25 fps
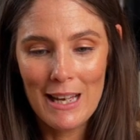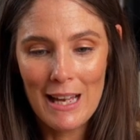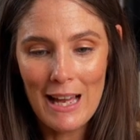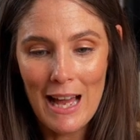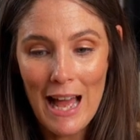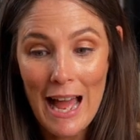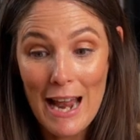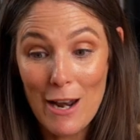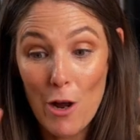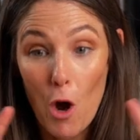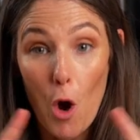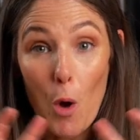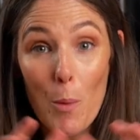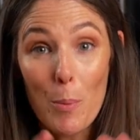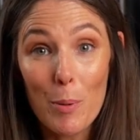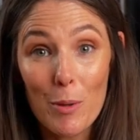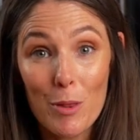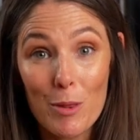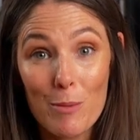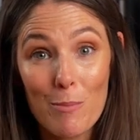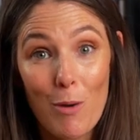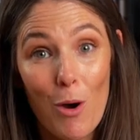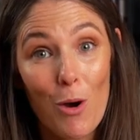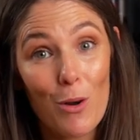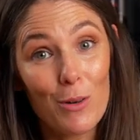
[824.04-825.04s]
and open
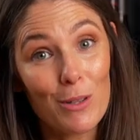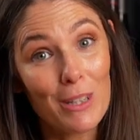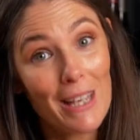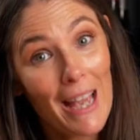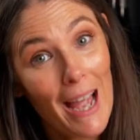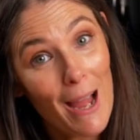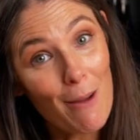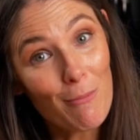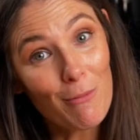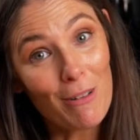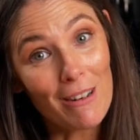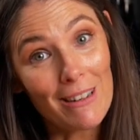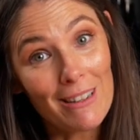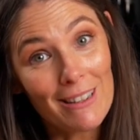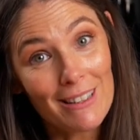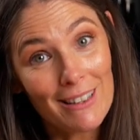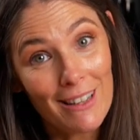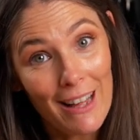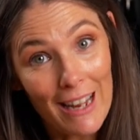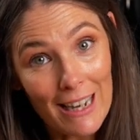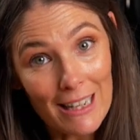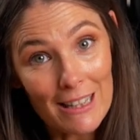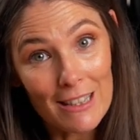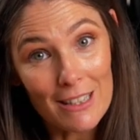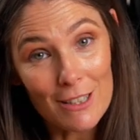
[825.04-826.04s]
them on camera
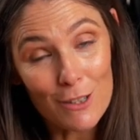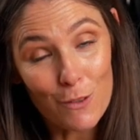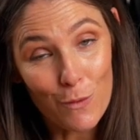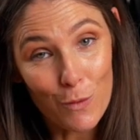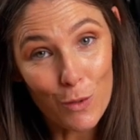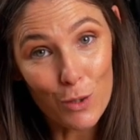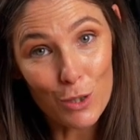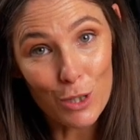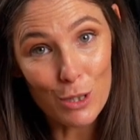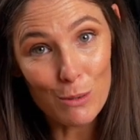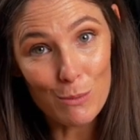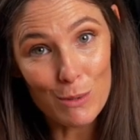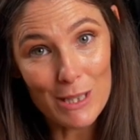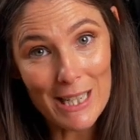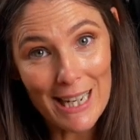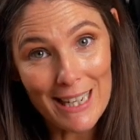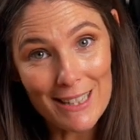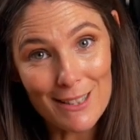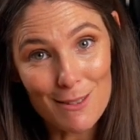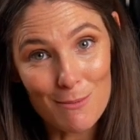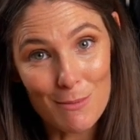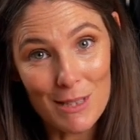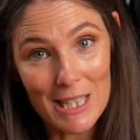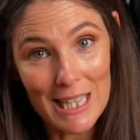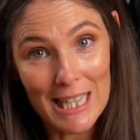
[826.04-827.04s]
like this for you. We
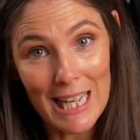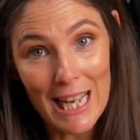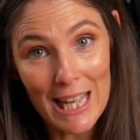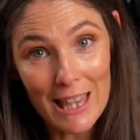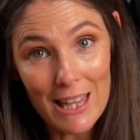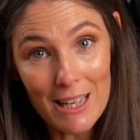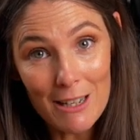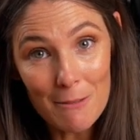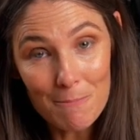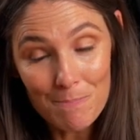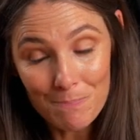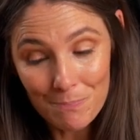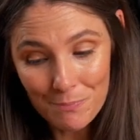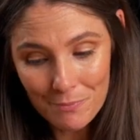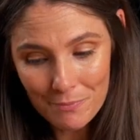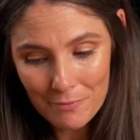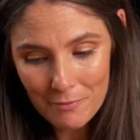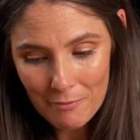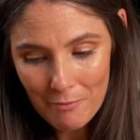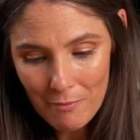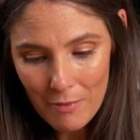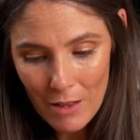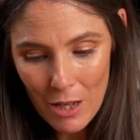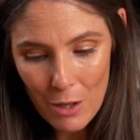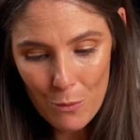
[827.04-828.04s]
taste them together.
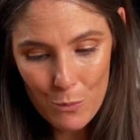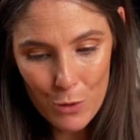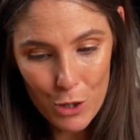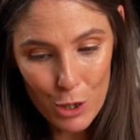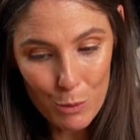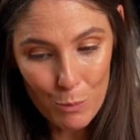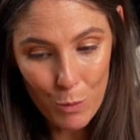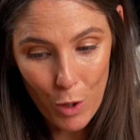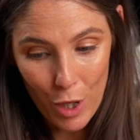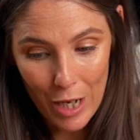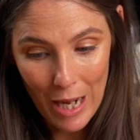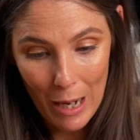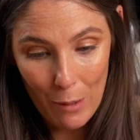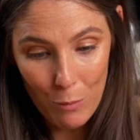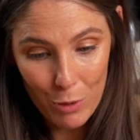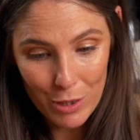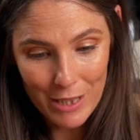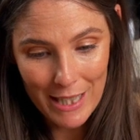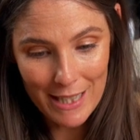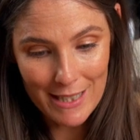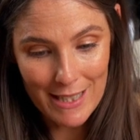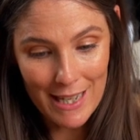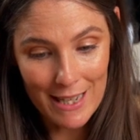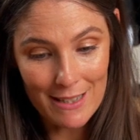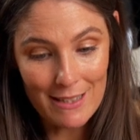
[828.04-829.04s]
We can work out what
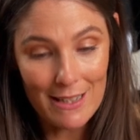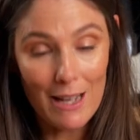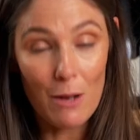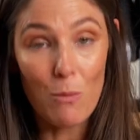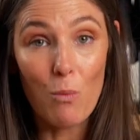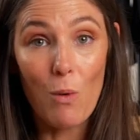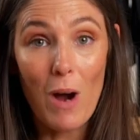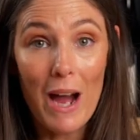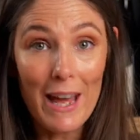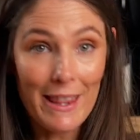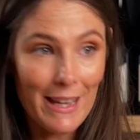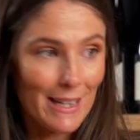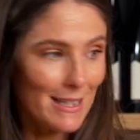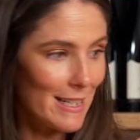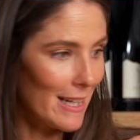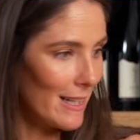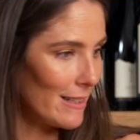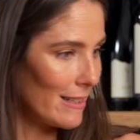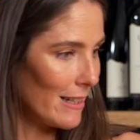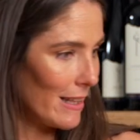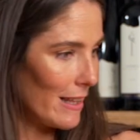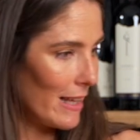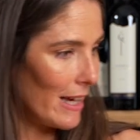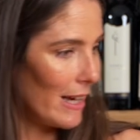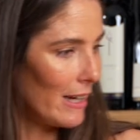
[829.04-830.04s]
they taste like, why they
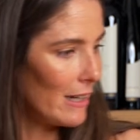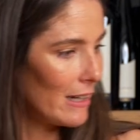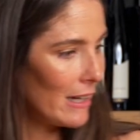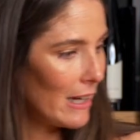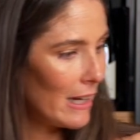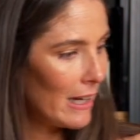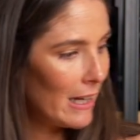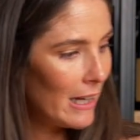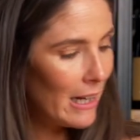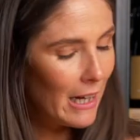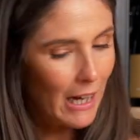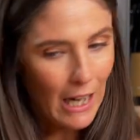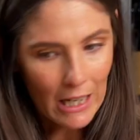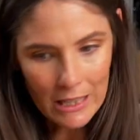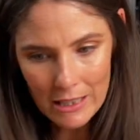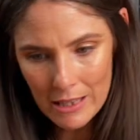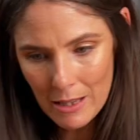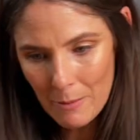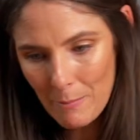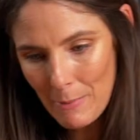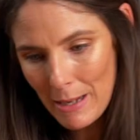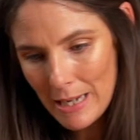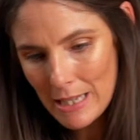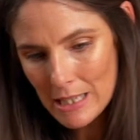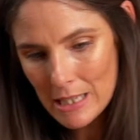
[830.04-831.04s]
taste like that. And in the
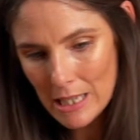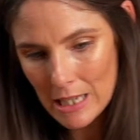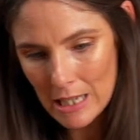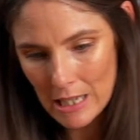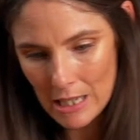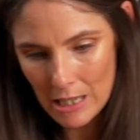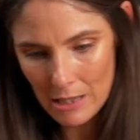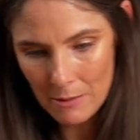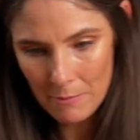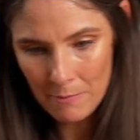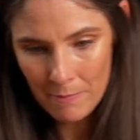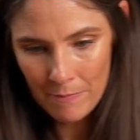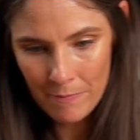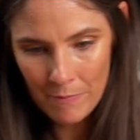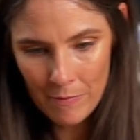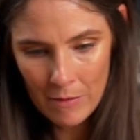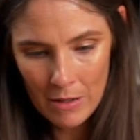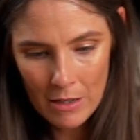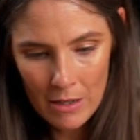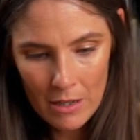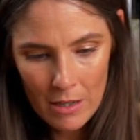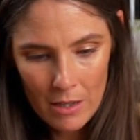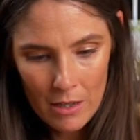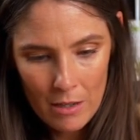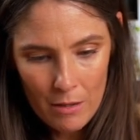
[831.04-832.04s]
meantime,
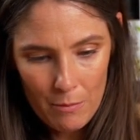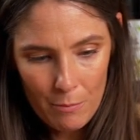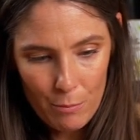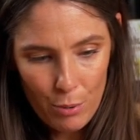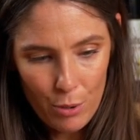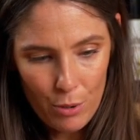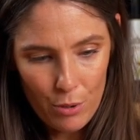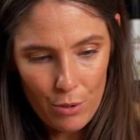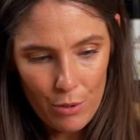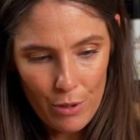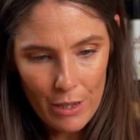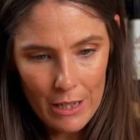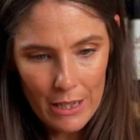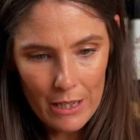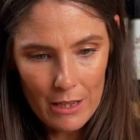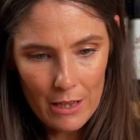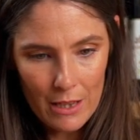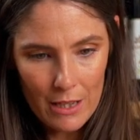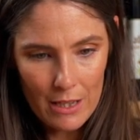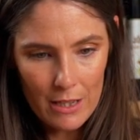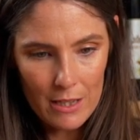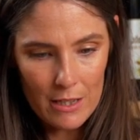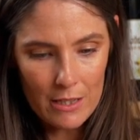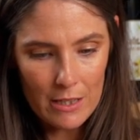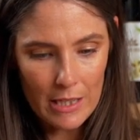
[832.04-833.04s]
pouring
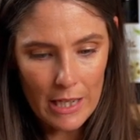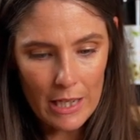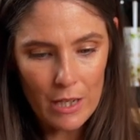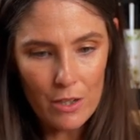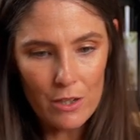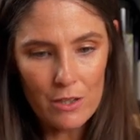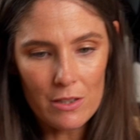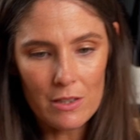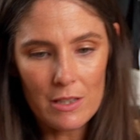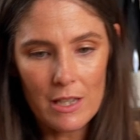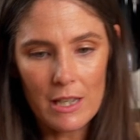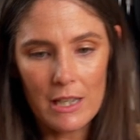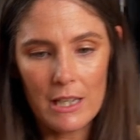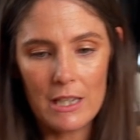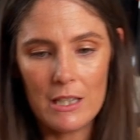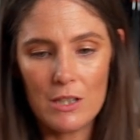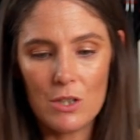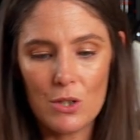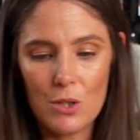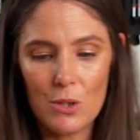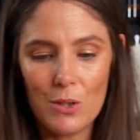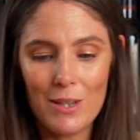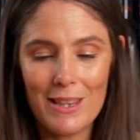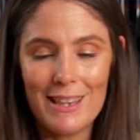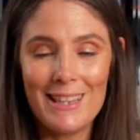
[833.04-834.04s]
the Daosa
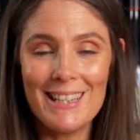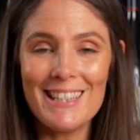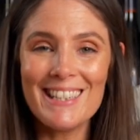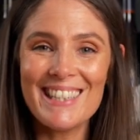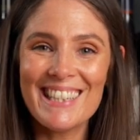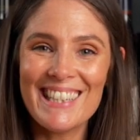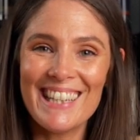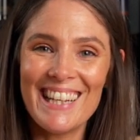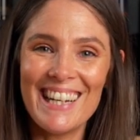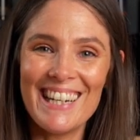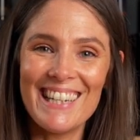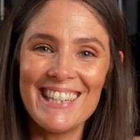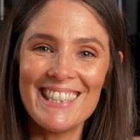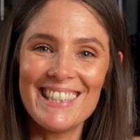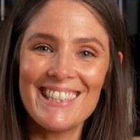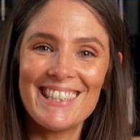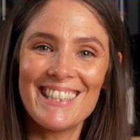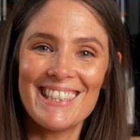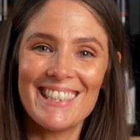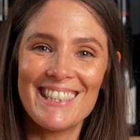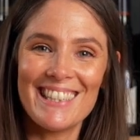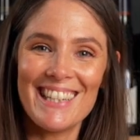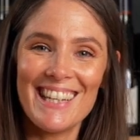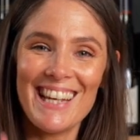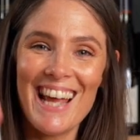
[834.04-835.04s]
into this glass to
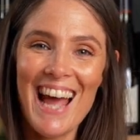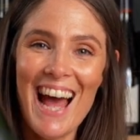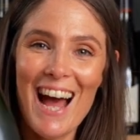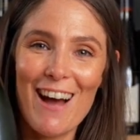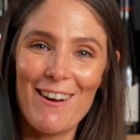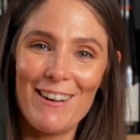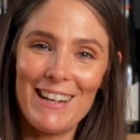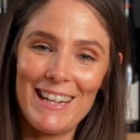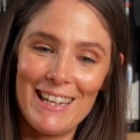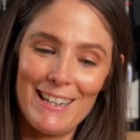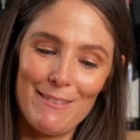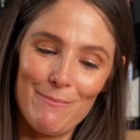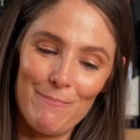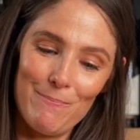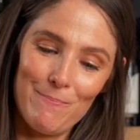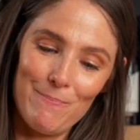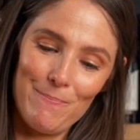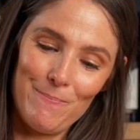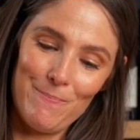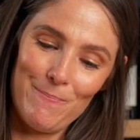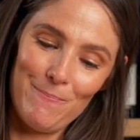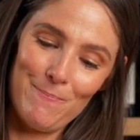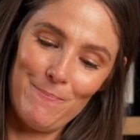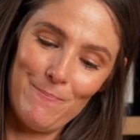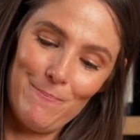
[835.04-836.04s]
see how it
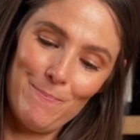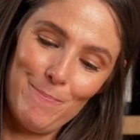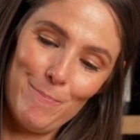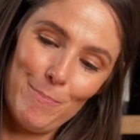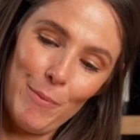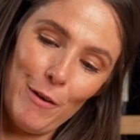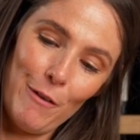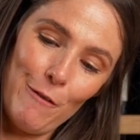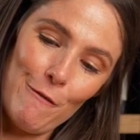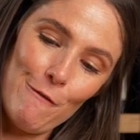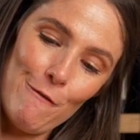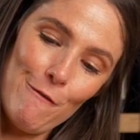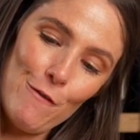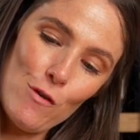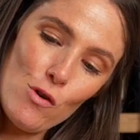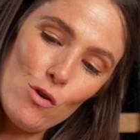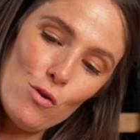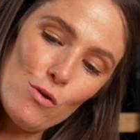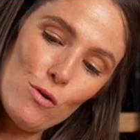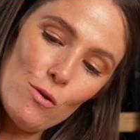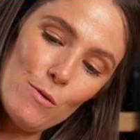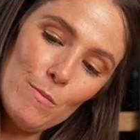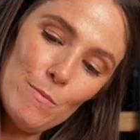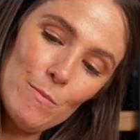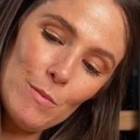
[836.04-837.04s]

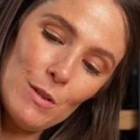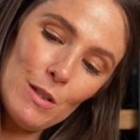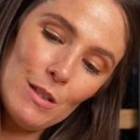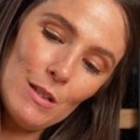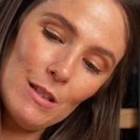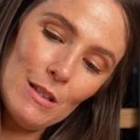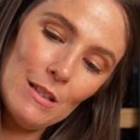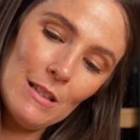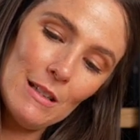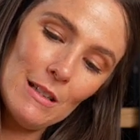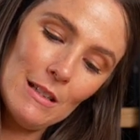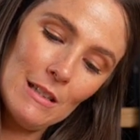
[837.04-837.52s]
performs.